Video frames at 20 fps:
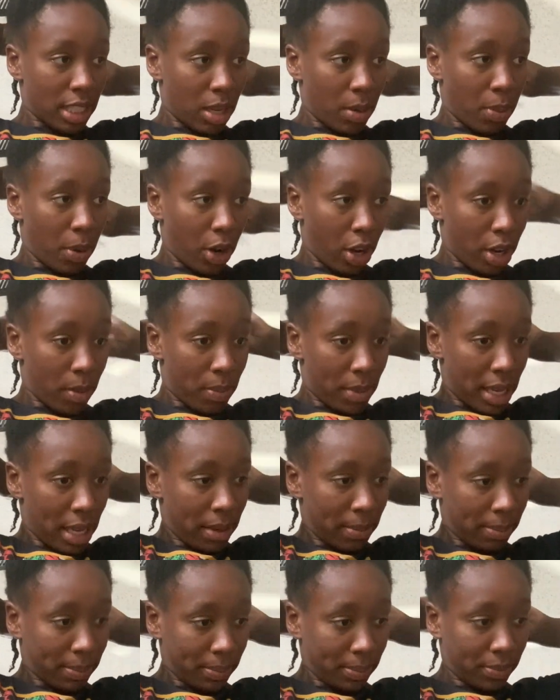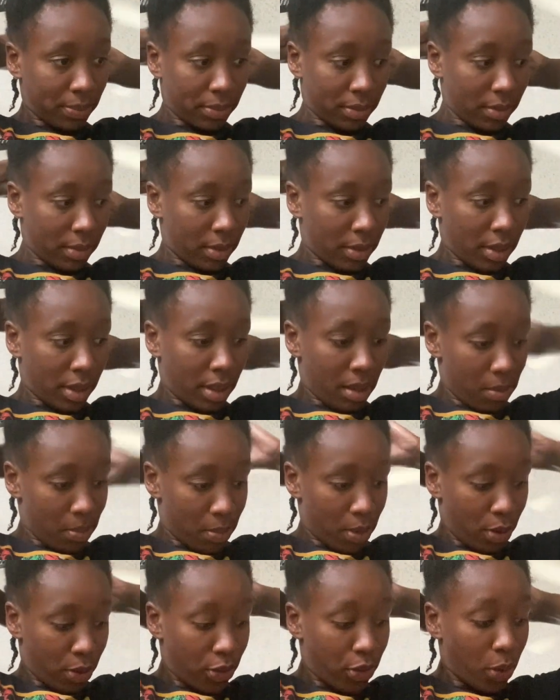apartment
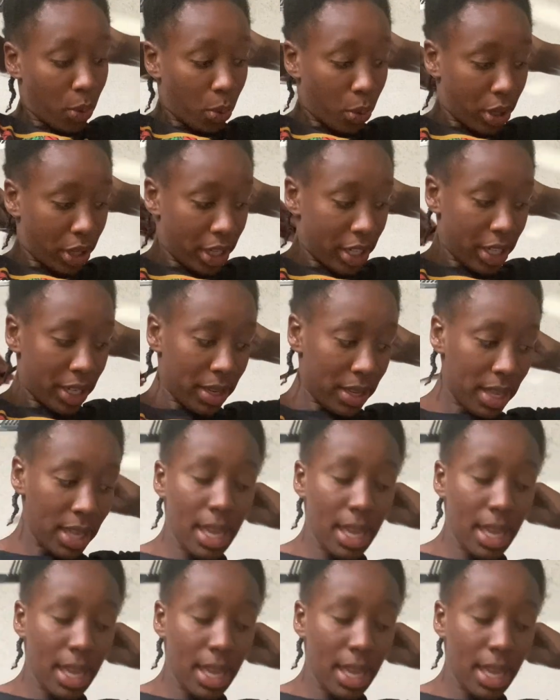before,